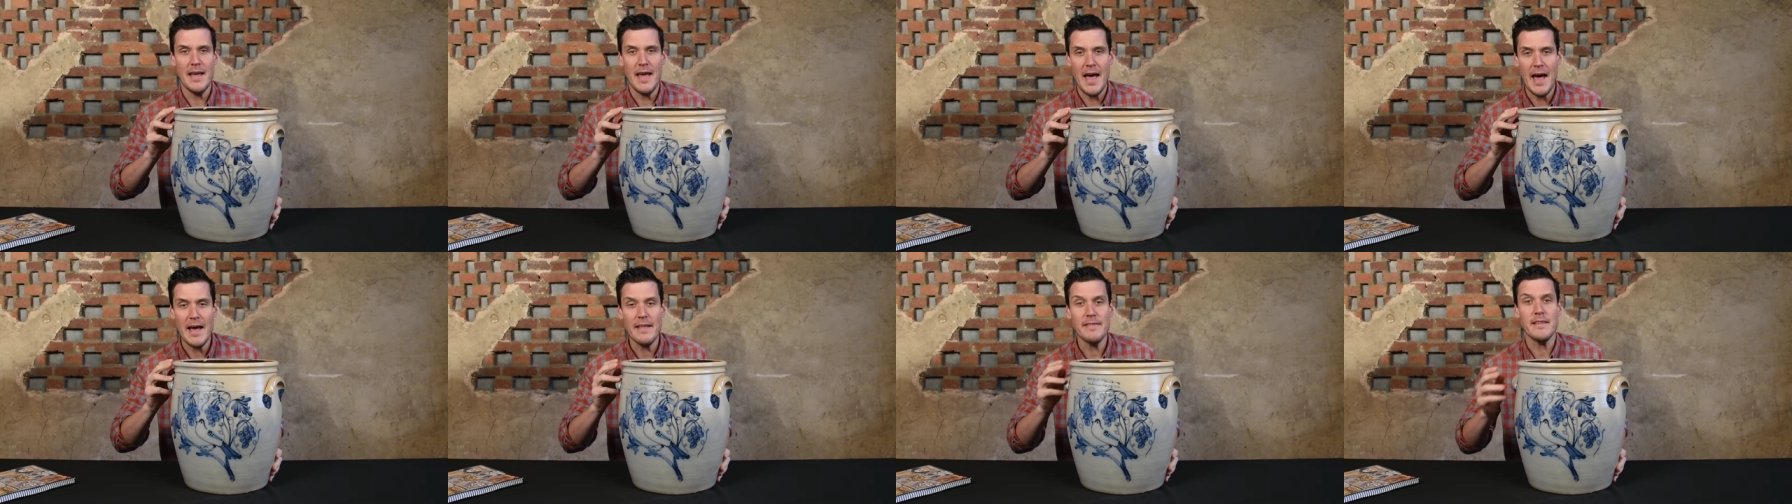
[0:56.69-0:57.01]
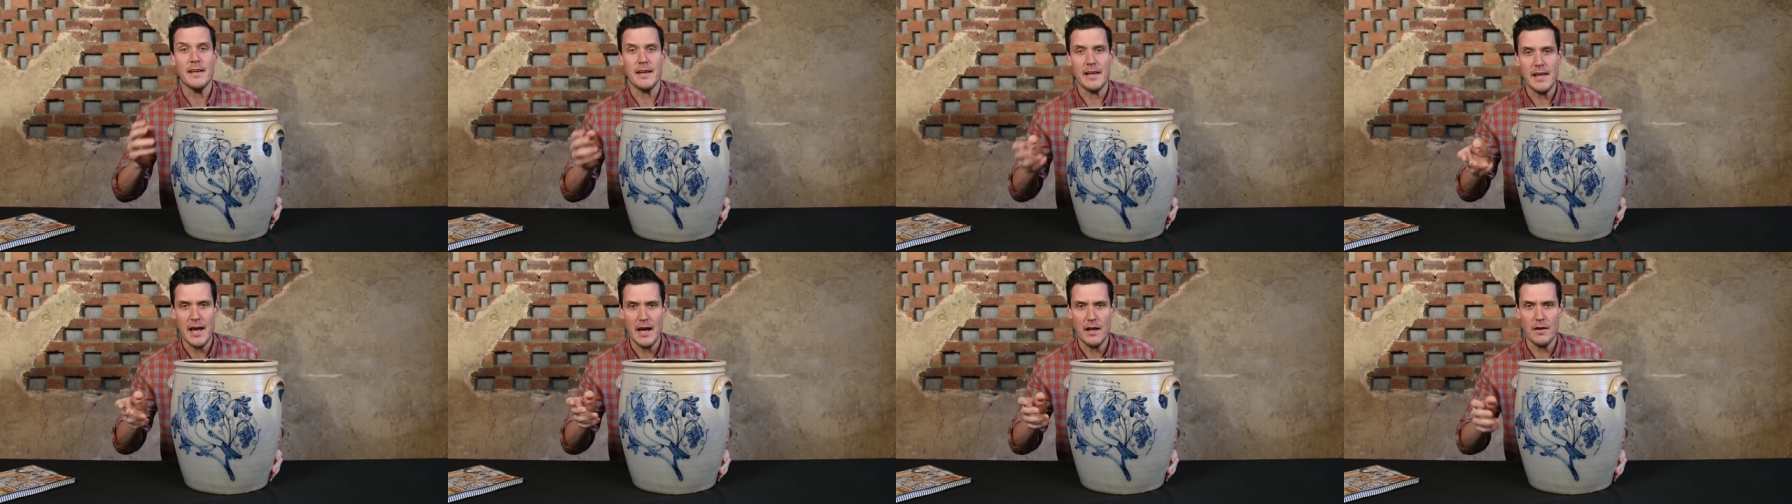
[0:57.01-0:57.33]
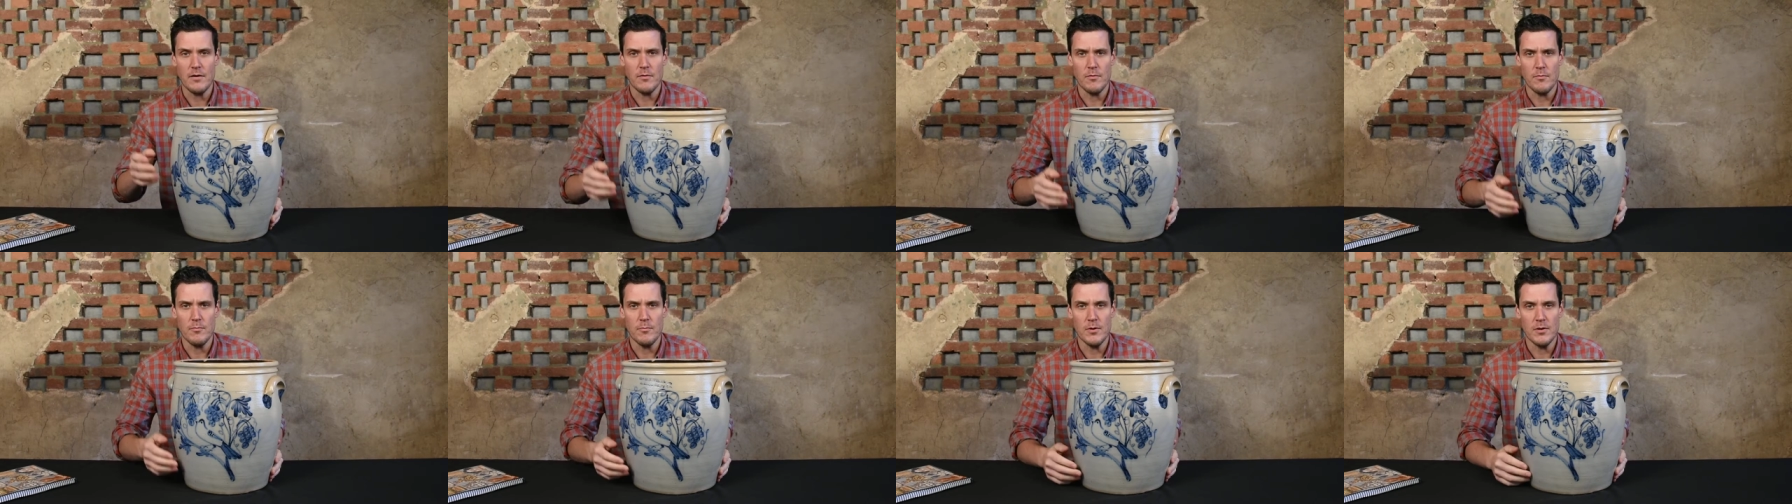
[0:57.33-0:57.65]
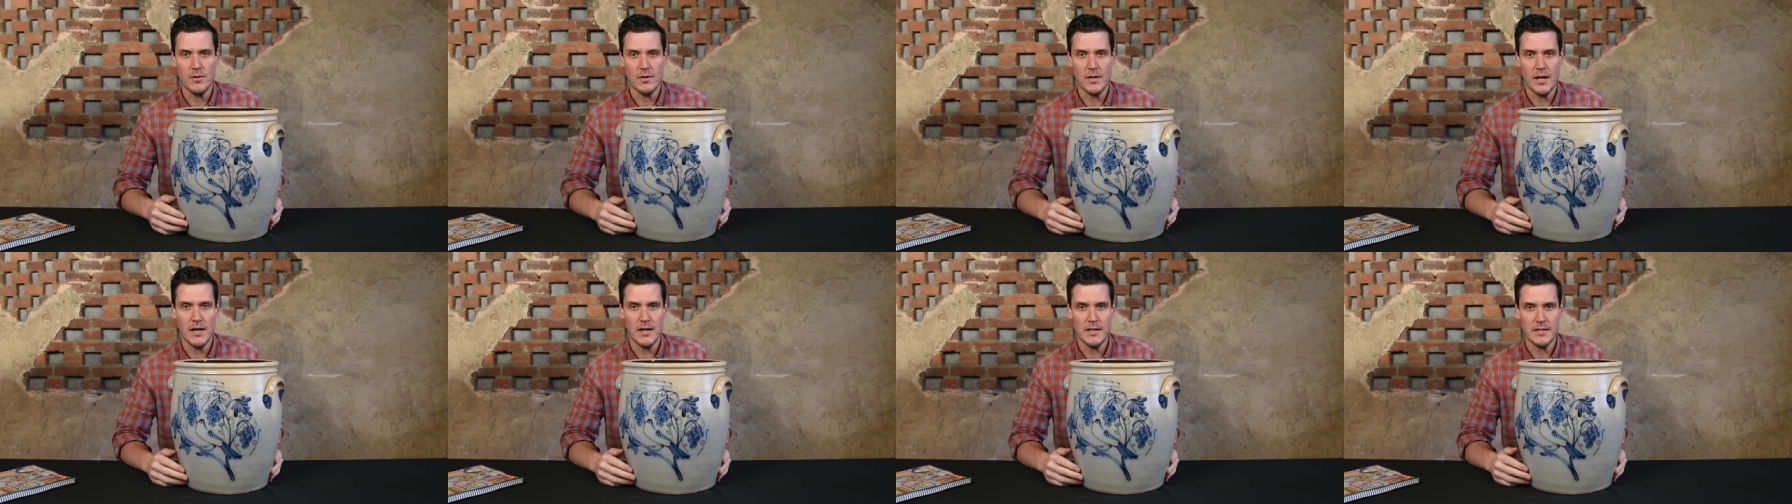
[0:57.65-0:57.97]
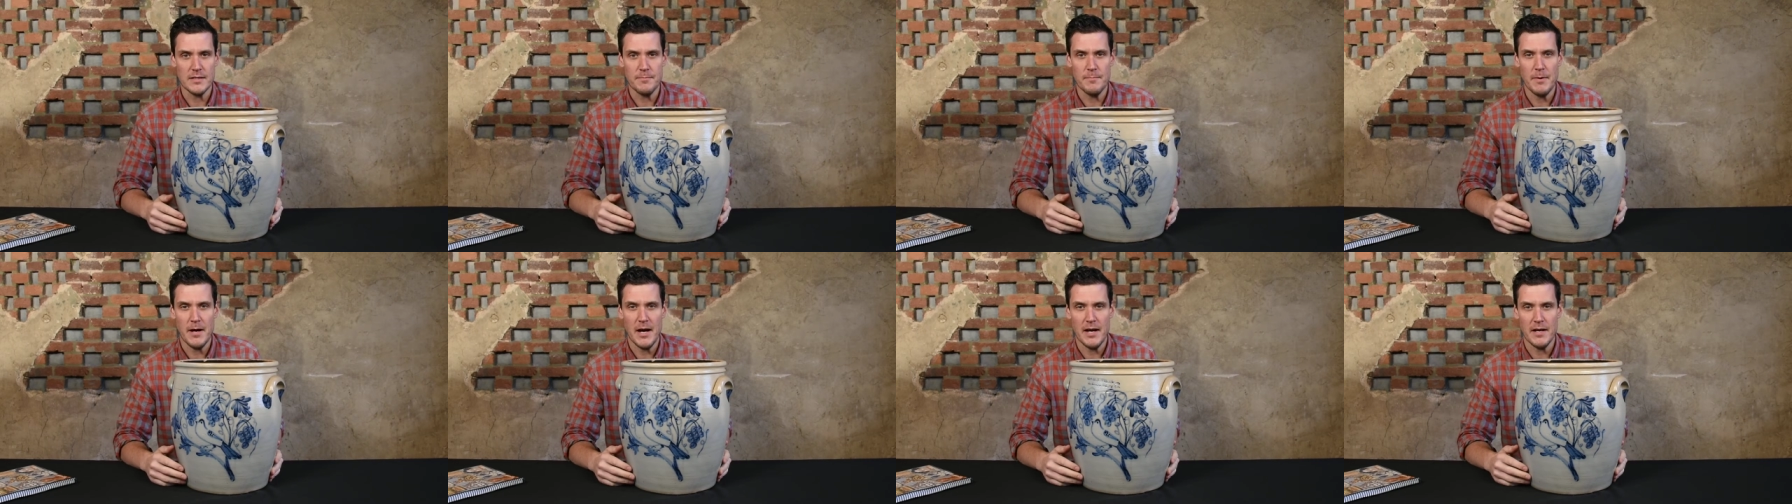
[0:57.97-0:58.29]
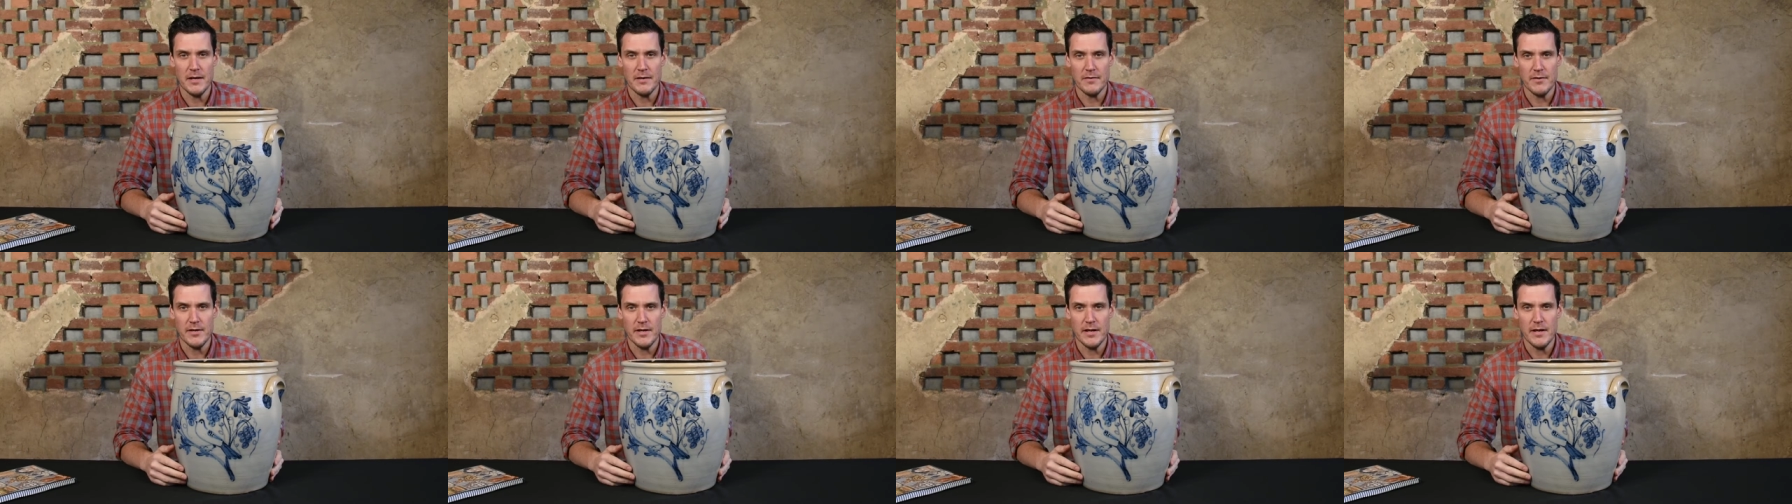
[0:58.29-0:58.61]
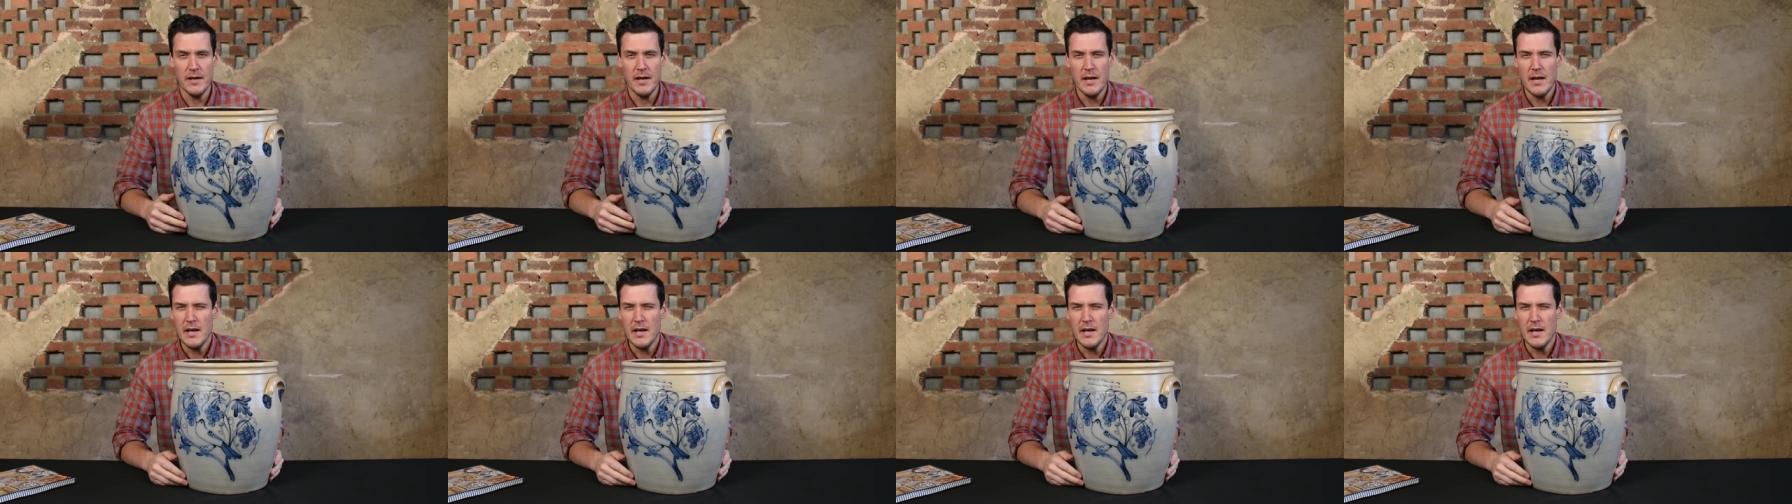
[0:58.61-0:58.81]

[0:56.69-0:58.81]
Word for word: at the Cowden Wilcox Pottery